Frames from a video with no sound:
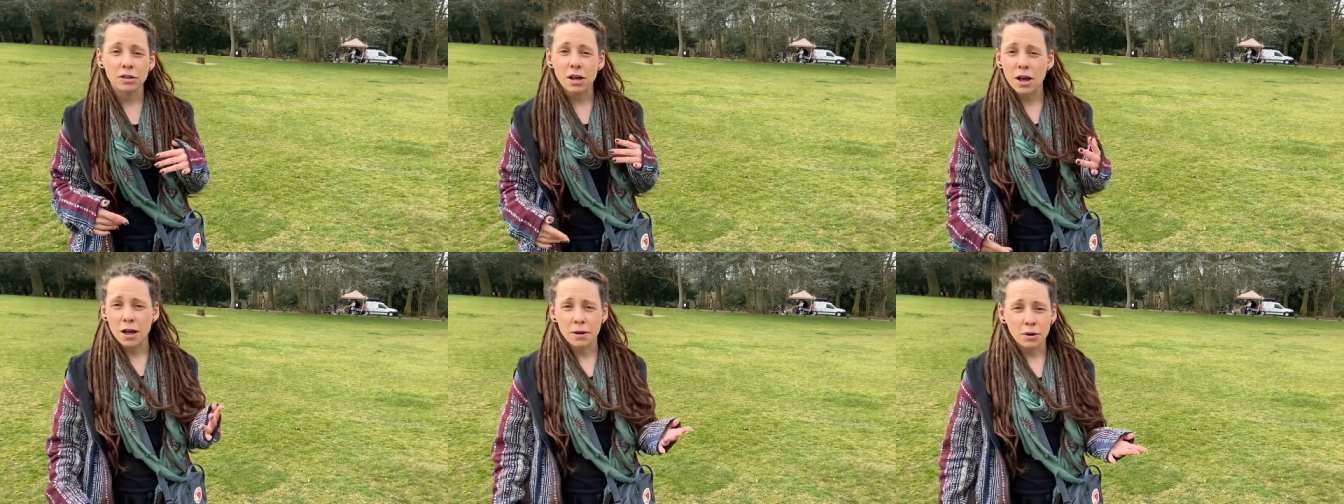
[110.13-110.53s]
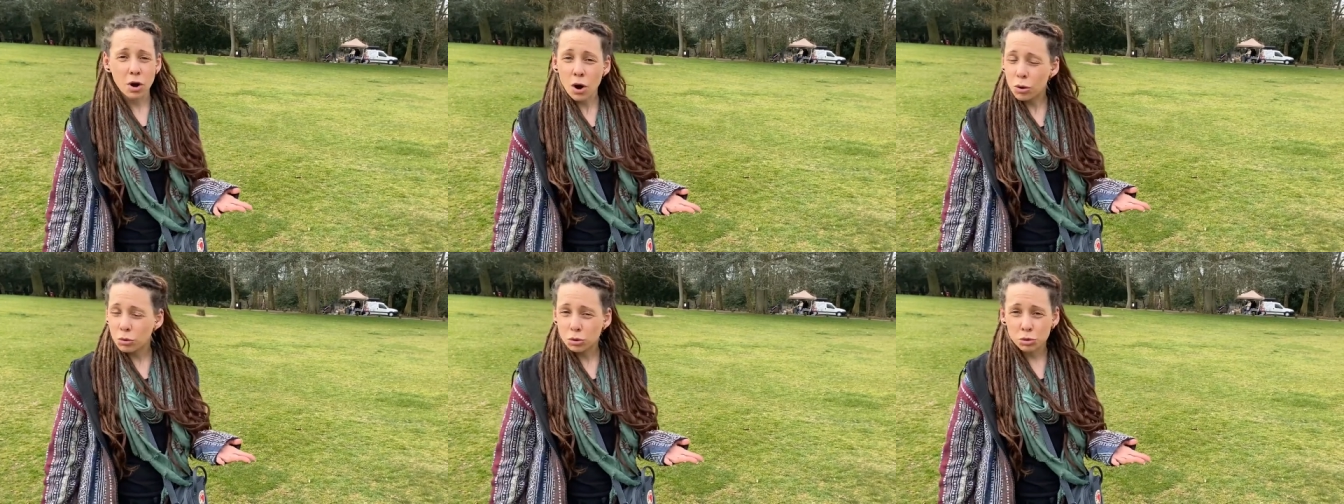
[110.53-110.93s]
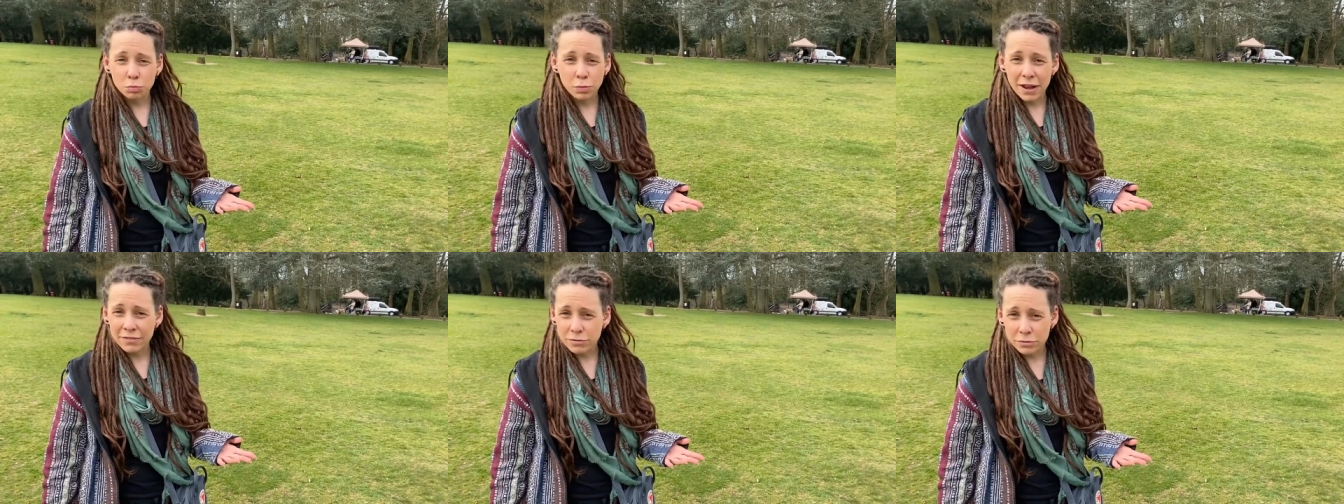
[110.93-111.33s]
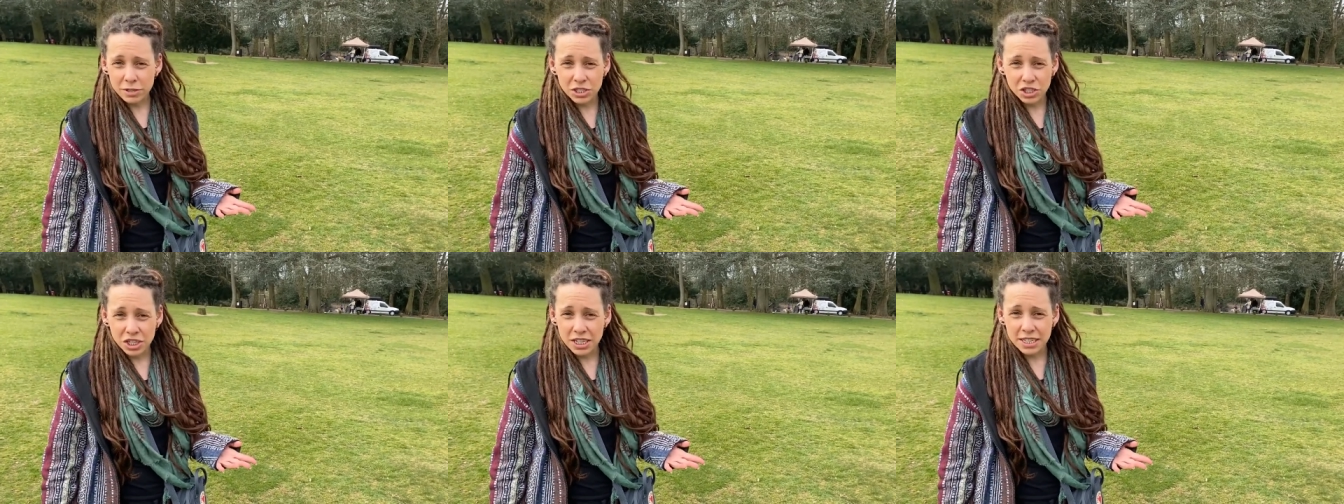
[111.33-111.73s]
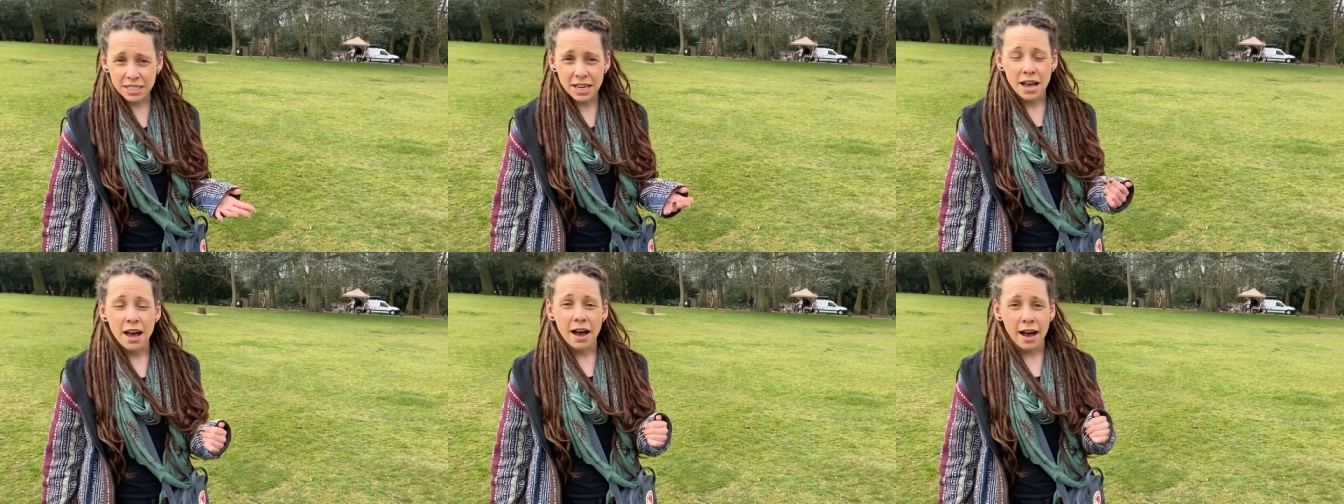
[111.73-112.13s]
uh, cold beverages,
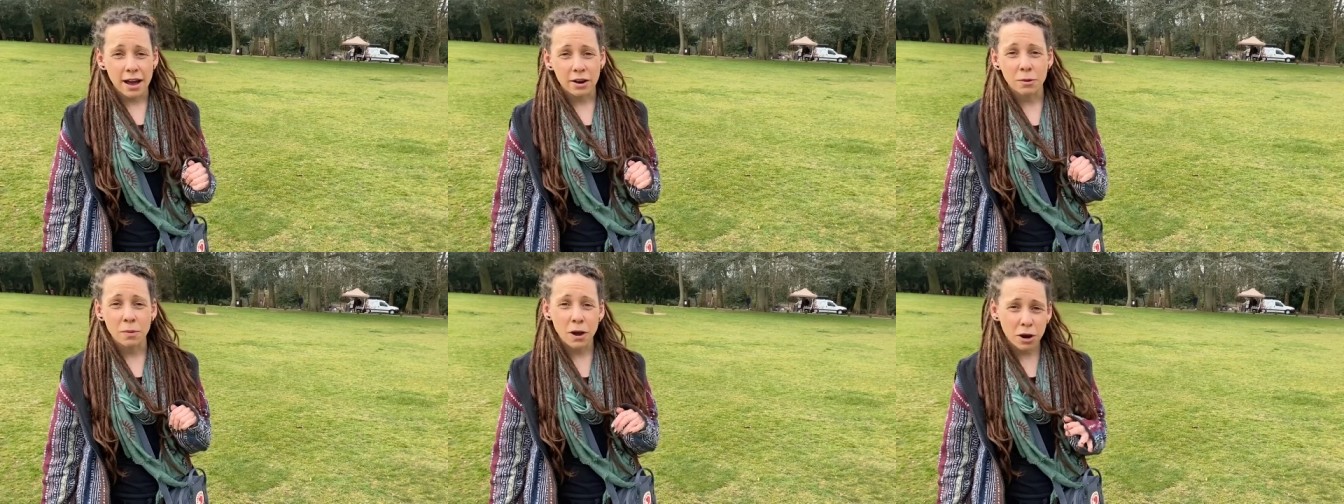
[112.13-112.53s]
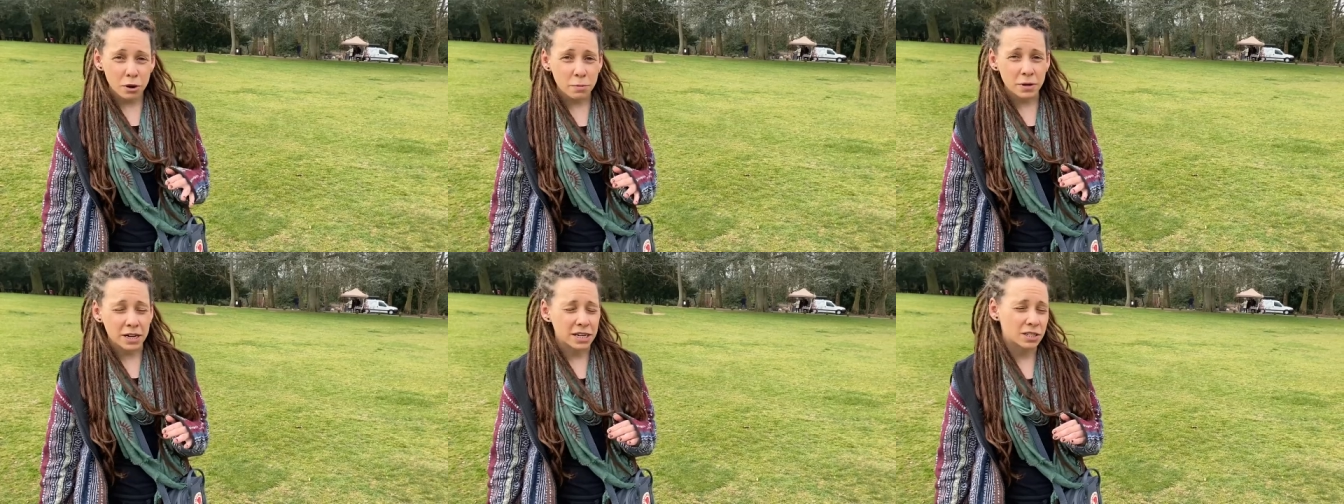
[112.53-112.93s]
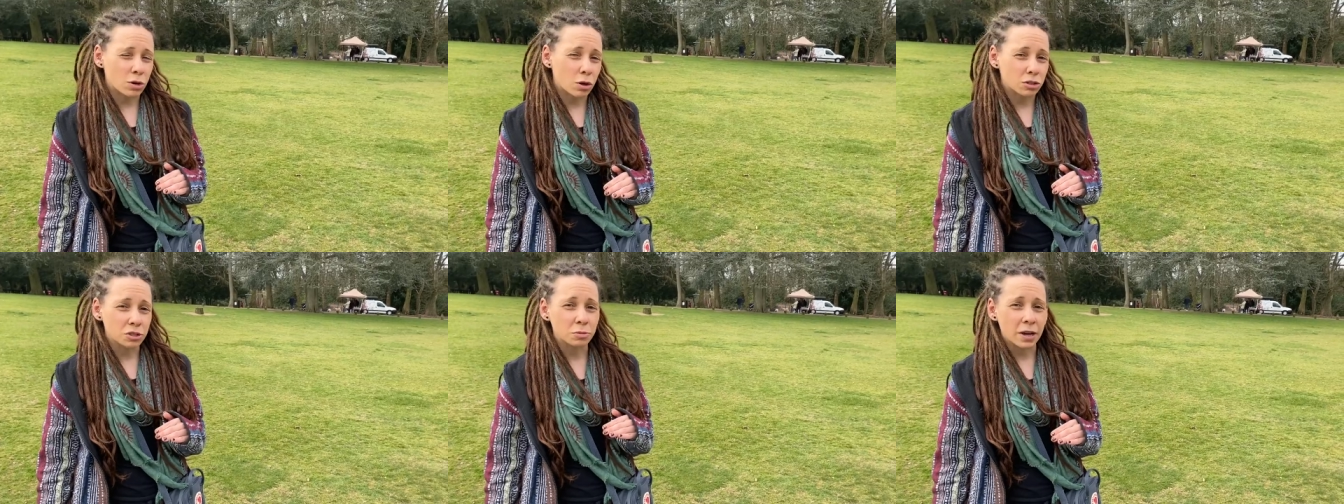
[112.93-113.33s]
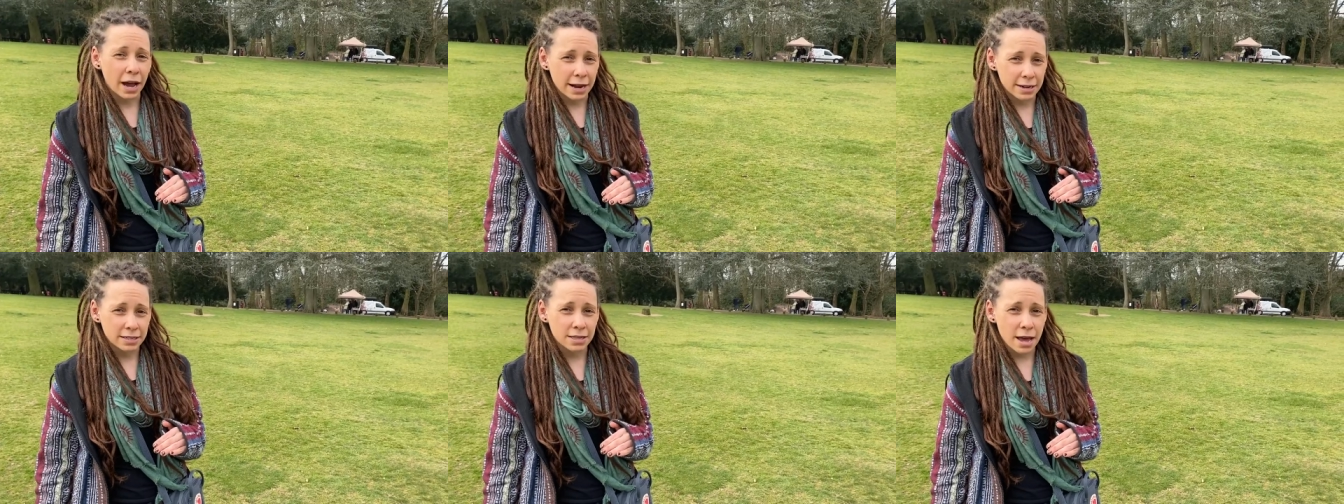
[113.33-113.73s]
and I'm hoping he's got some cakes